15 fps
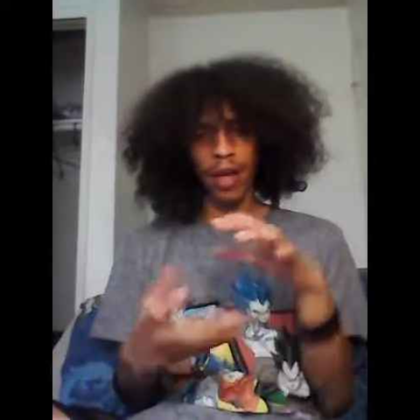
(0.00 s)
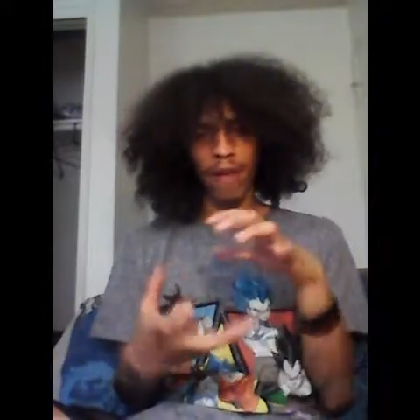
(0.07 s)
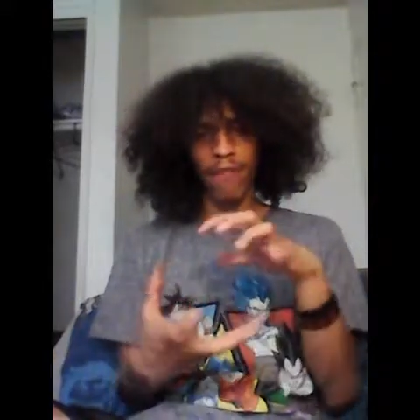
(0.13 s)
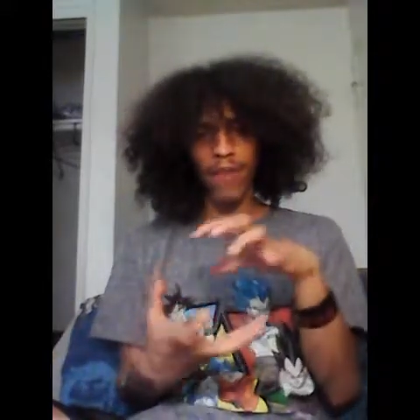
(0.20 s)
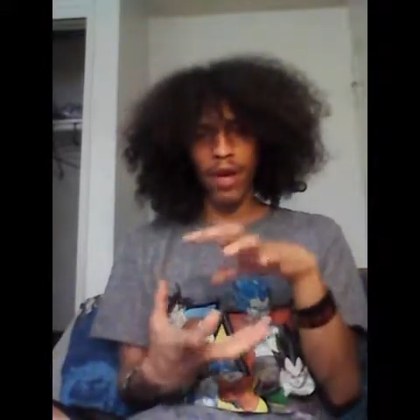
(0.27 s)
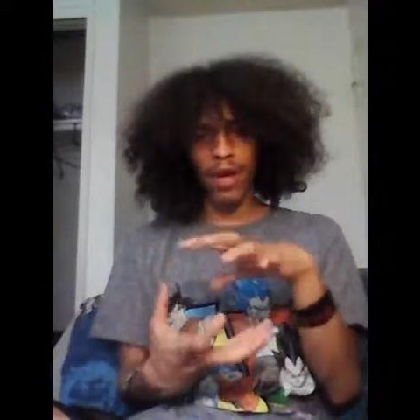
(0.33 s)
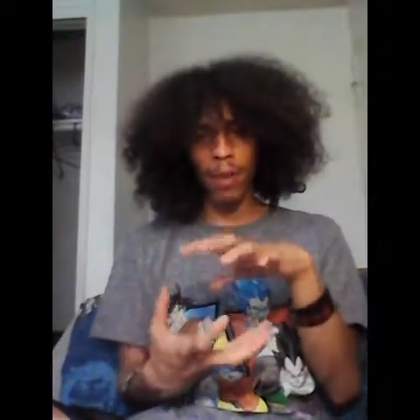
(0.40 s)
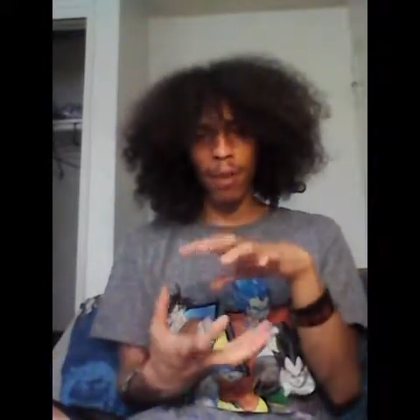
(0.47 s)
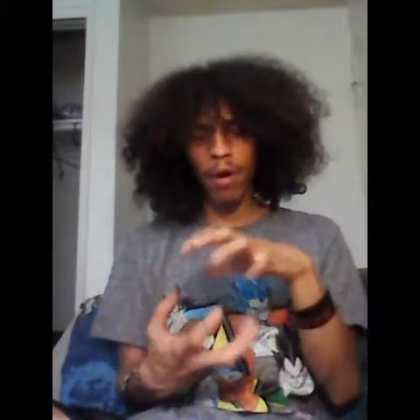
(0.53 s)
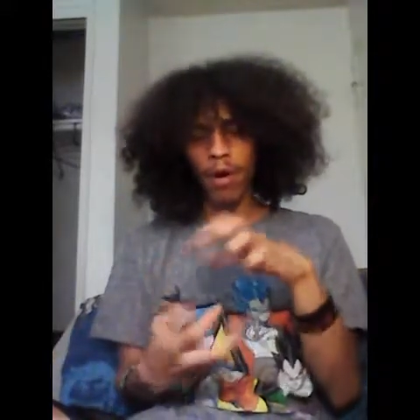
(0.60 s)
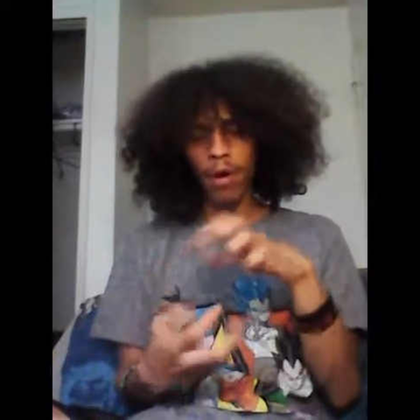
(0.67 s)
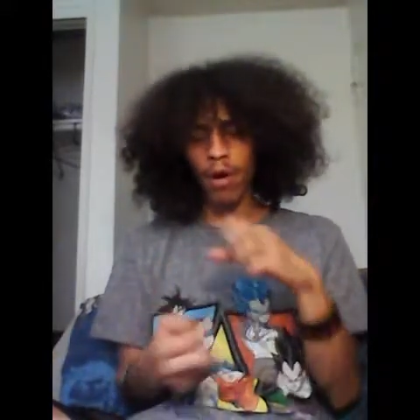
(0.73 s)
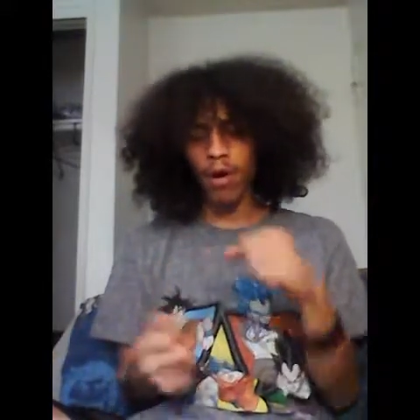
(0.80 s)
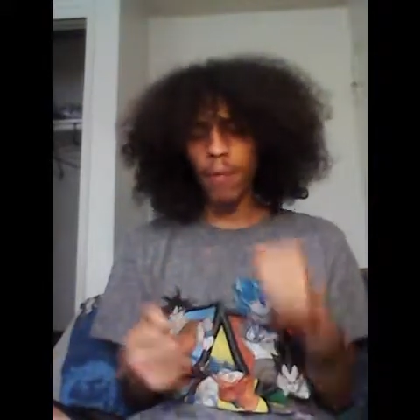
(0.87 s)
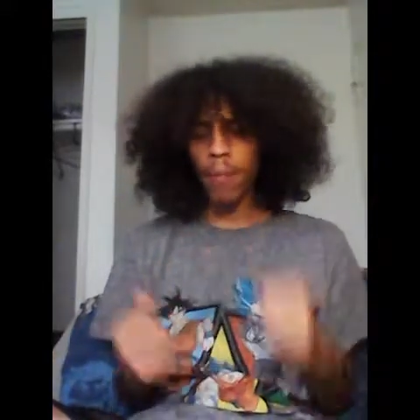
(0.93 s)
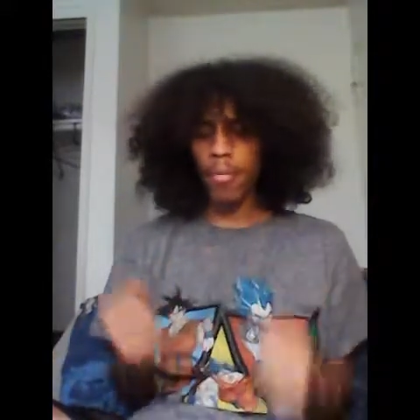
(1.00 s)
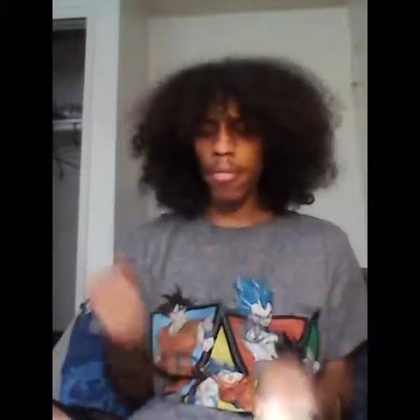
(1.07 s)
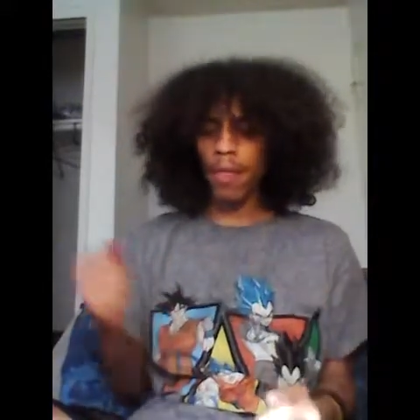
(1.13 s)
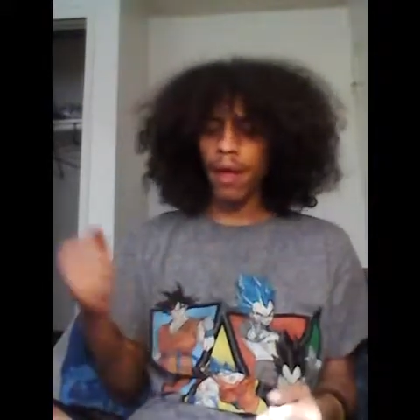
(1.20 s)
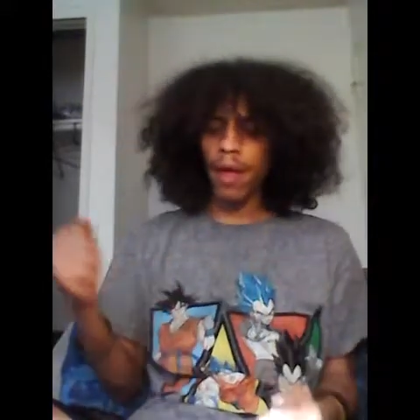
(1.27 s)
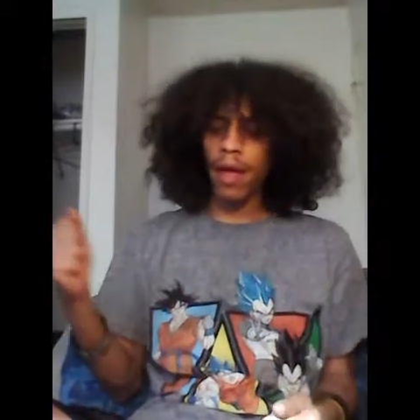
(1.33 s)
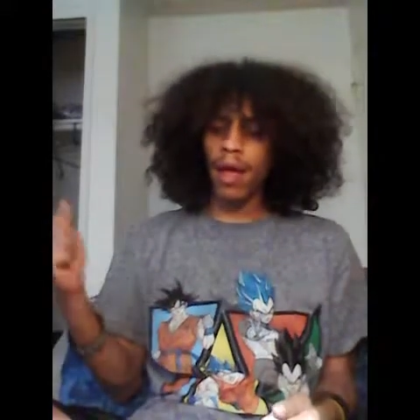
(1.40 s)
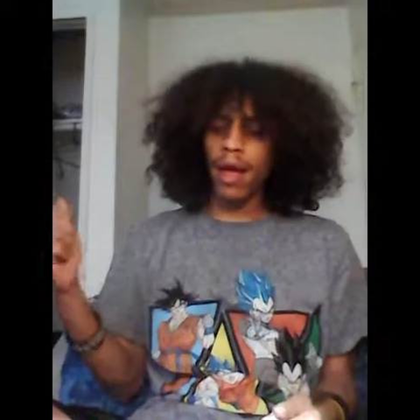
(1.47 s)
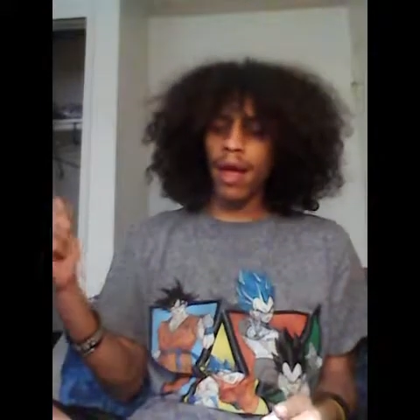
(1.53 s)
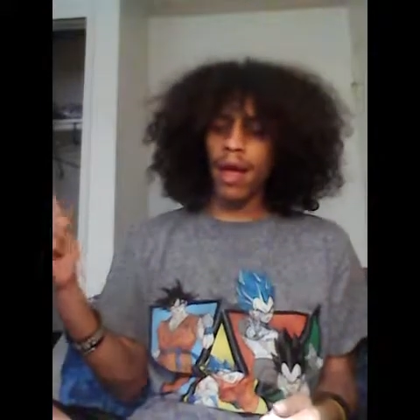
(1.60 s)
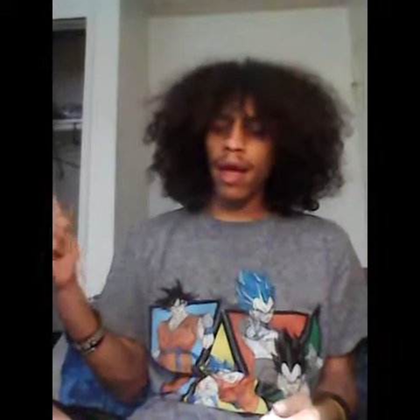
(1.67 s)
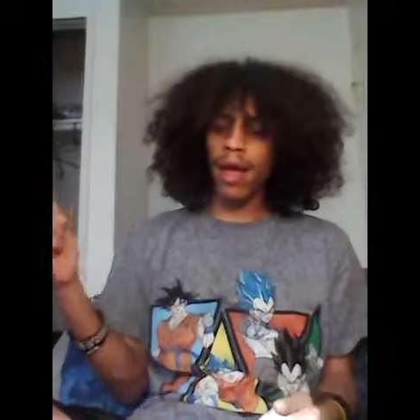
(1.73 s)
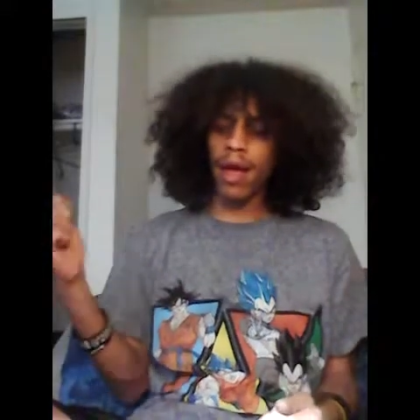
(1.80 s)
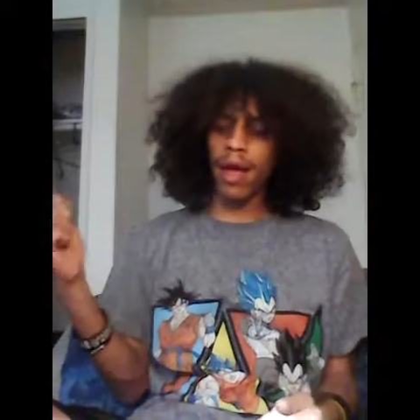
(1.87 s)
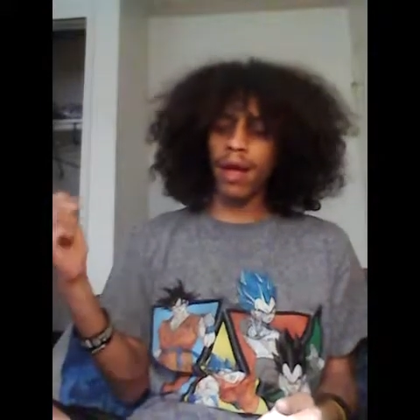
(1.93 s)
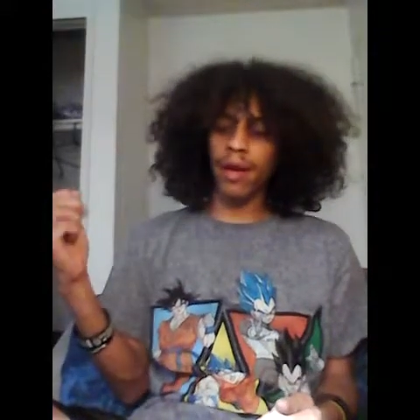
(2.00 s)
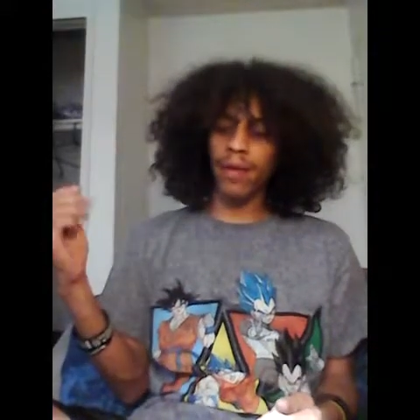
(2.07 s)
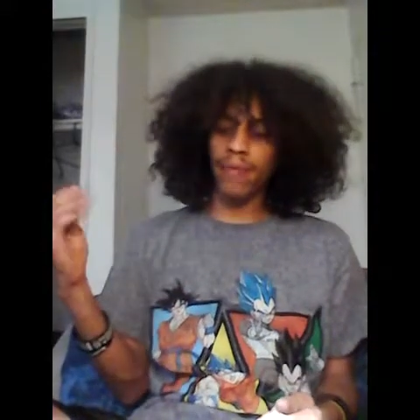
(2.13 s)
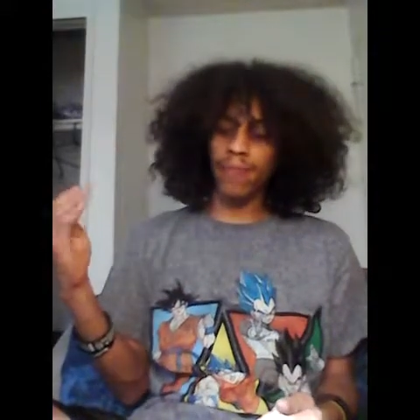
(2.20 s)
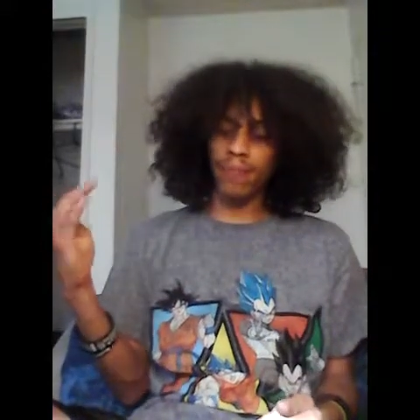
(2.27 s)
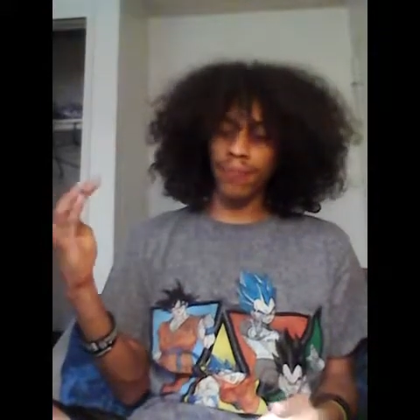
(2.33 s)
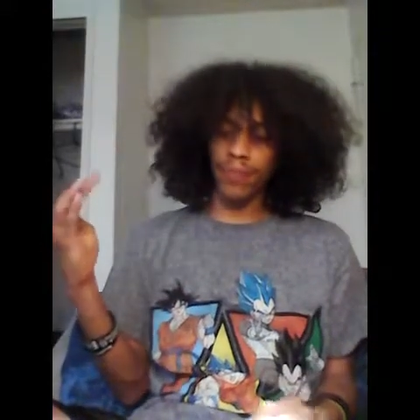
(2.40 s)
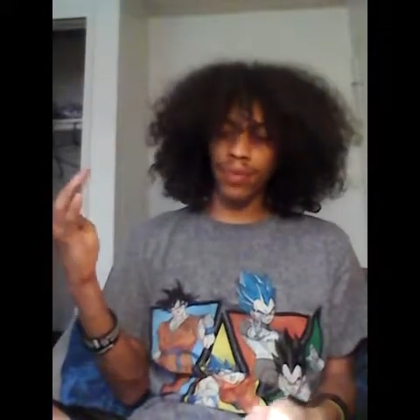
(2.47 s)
like a fucking ball, and